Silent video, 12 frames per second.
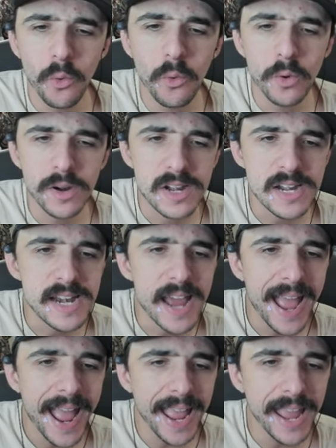Ooh,
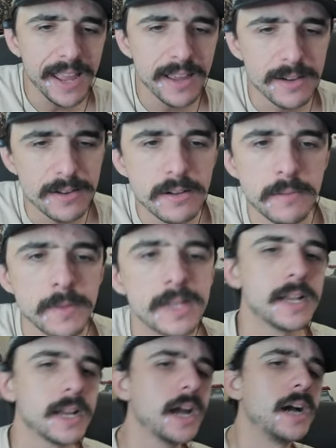damn.
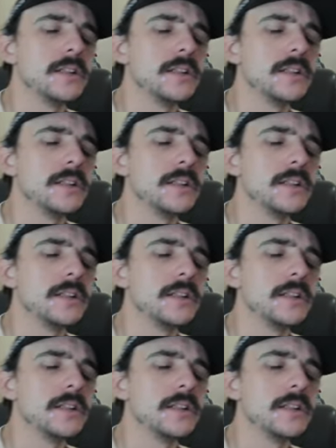Kind